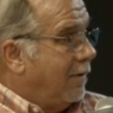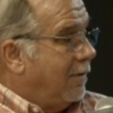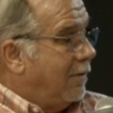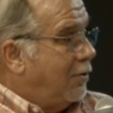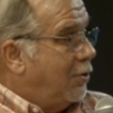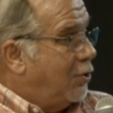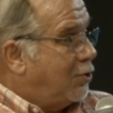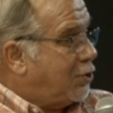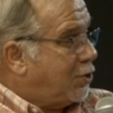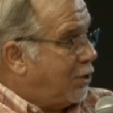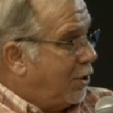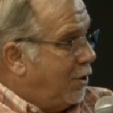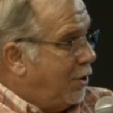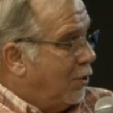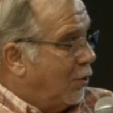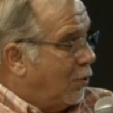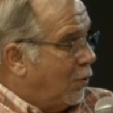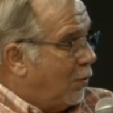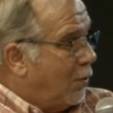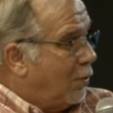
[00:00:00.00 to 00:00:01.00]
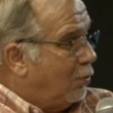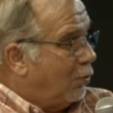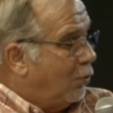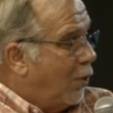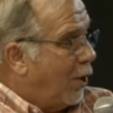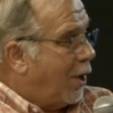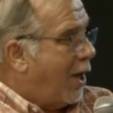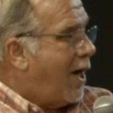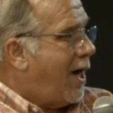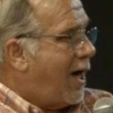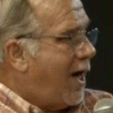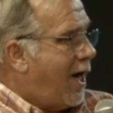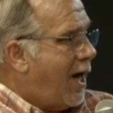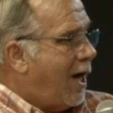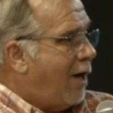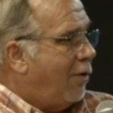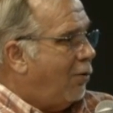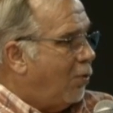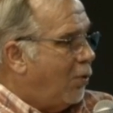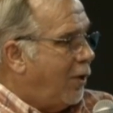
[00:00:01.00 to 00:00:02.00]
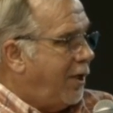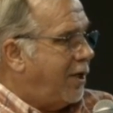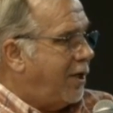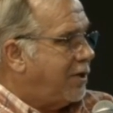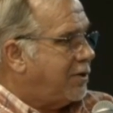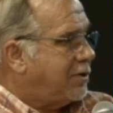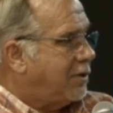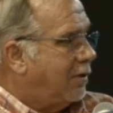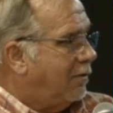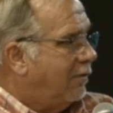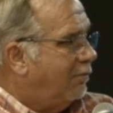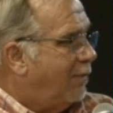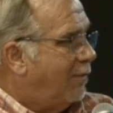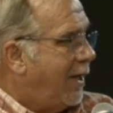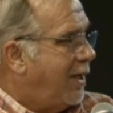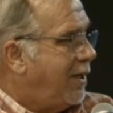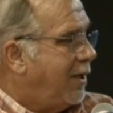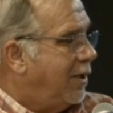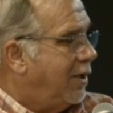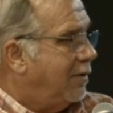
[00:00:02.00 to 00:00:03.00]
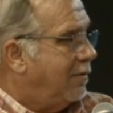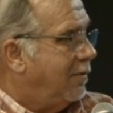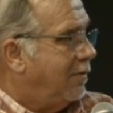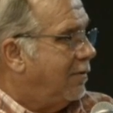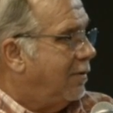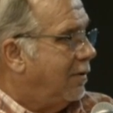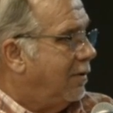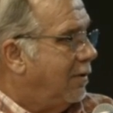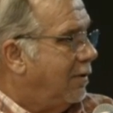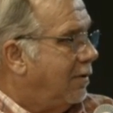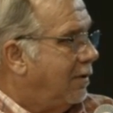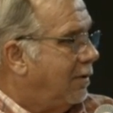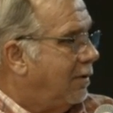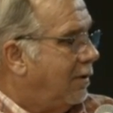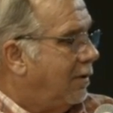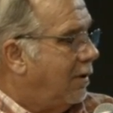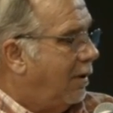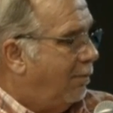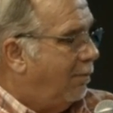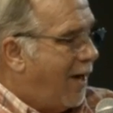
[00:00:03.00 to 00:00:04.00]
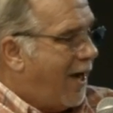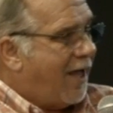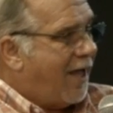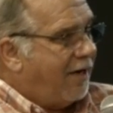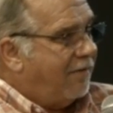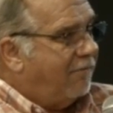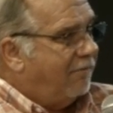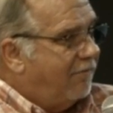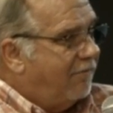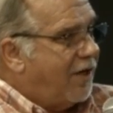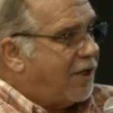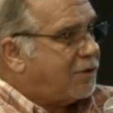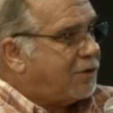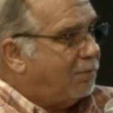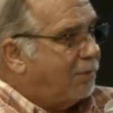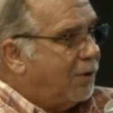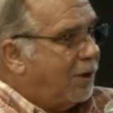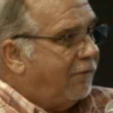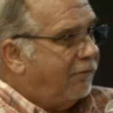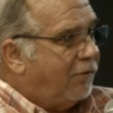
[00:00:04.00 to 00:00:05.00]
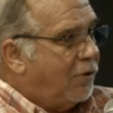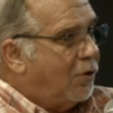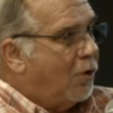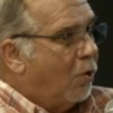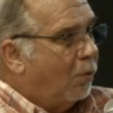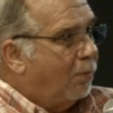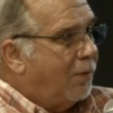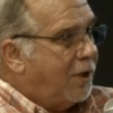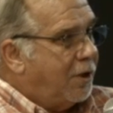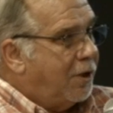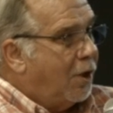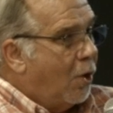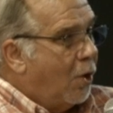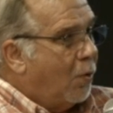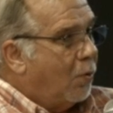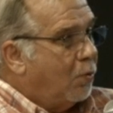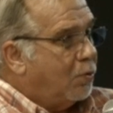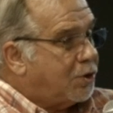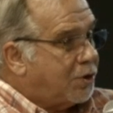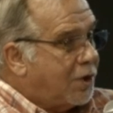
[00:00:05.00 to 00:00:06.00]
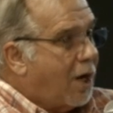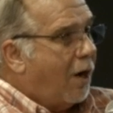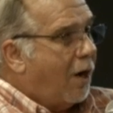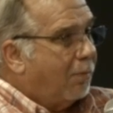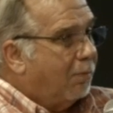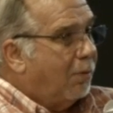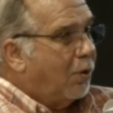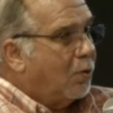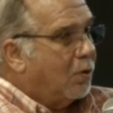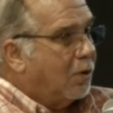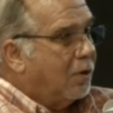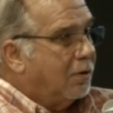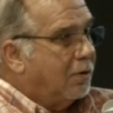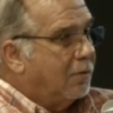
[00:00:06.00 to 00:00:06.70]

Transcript: you still run a high risk of making a bad investment if you're going to be your own stockbroker.